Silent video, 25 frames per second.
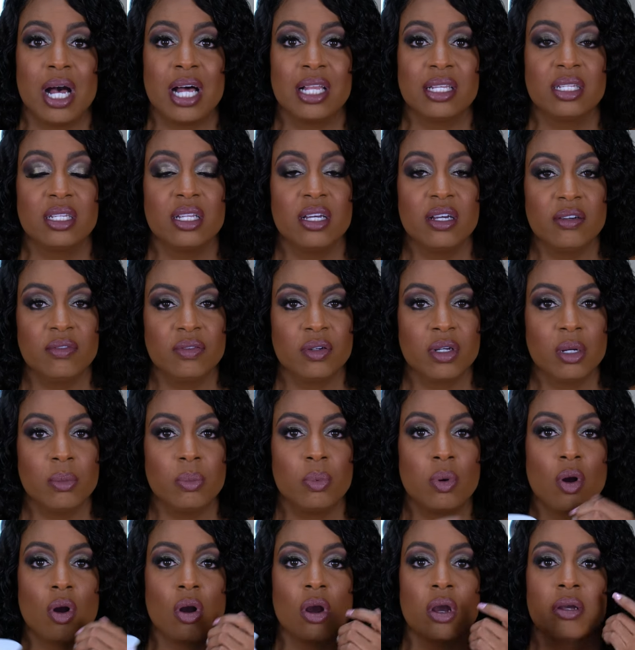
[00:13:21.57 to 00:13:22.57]
I love
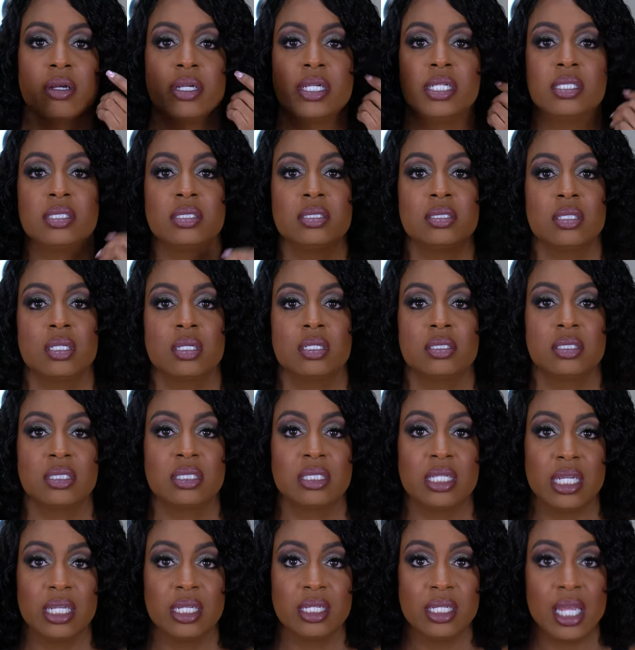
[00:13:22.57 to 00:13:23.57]
Kapari's
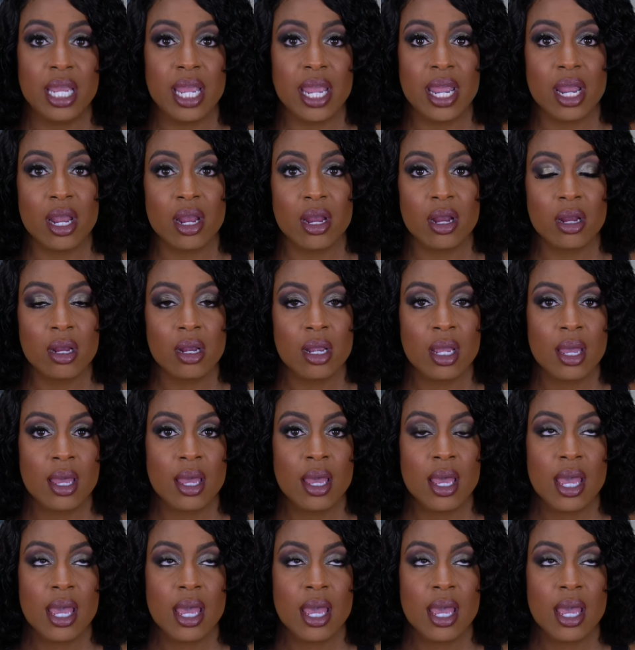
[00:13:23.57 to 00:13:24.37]
skincare.